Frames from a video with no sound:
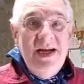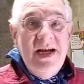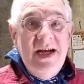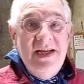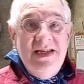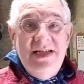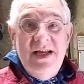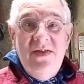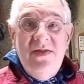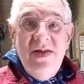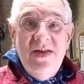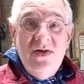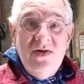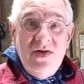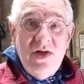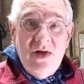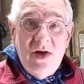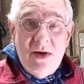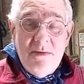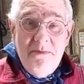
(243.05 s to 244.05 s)
I still think there's
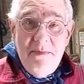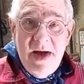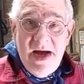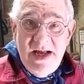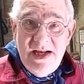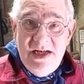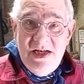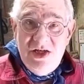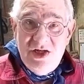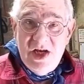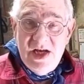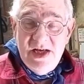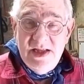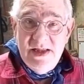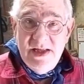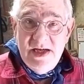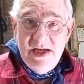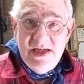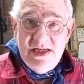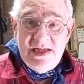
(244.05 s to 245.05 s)
a lot of mileage
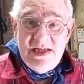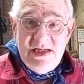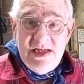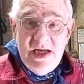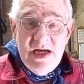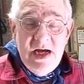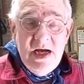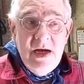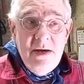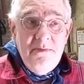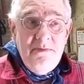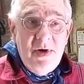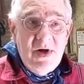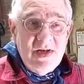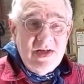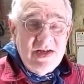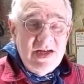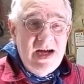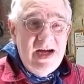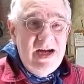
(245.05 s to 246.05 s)
in this,
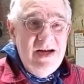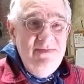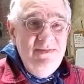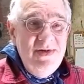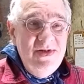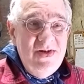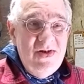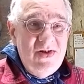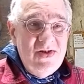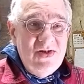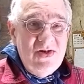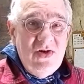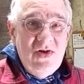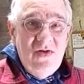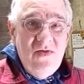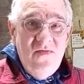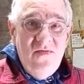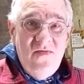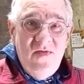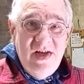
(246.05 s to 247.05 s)
but I'm not
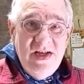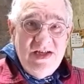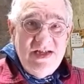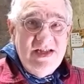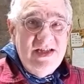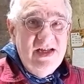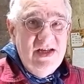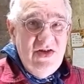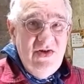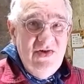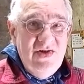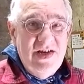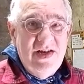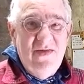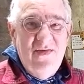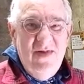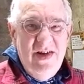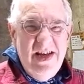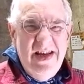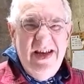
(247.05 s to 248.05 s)
convinced that using
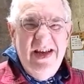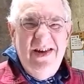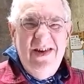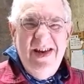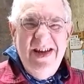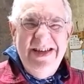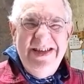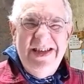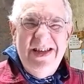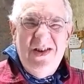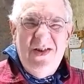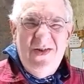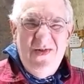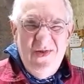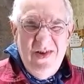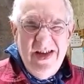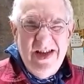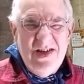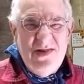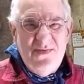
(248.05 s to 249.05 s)
a radiator is the
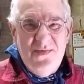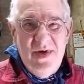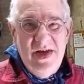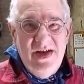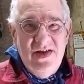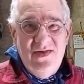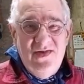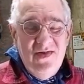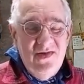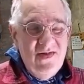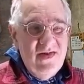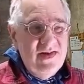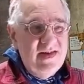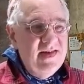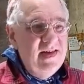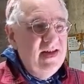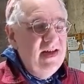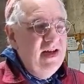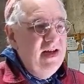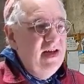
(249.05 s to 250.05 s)
greatest way to do it.